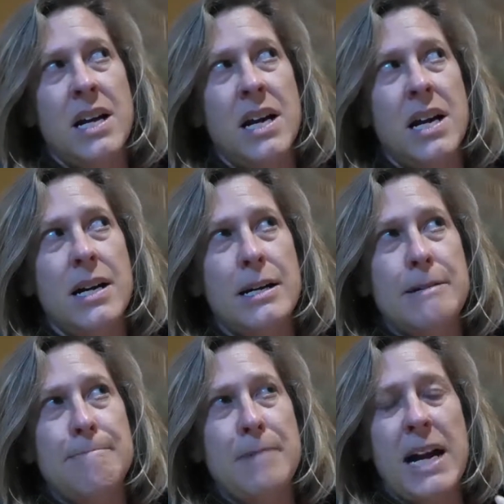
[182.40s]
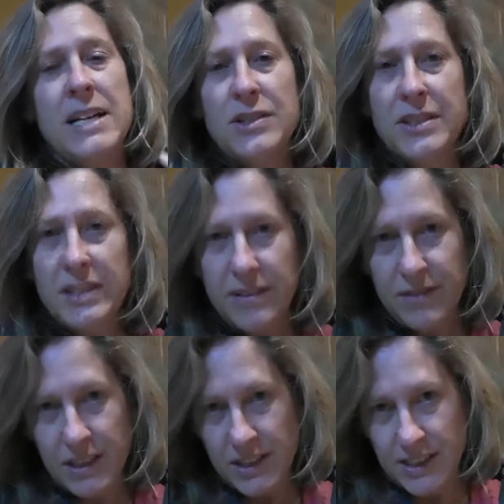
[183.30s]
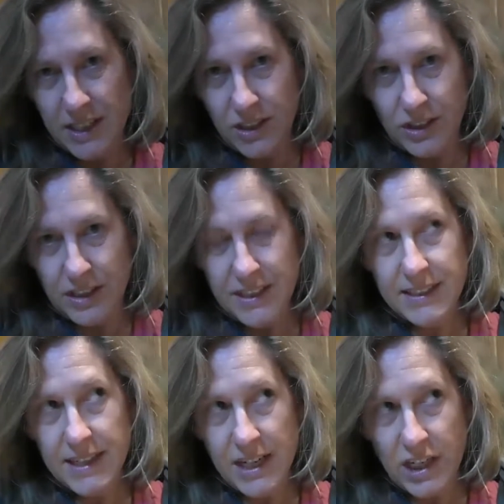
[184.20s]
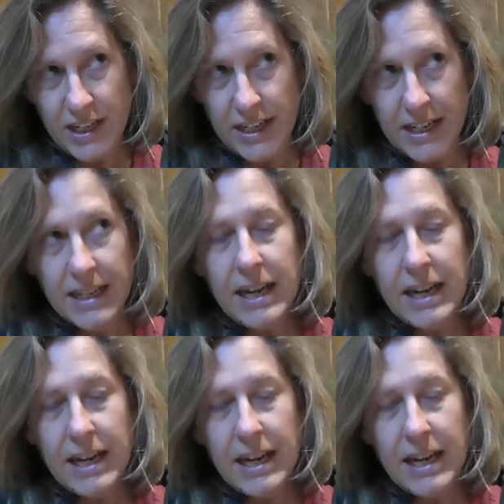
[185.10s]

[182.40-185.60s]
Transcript: I used to live in Los Angeles area.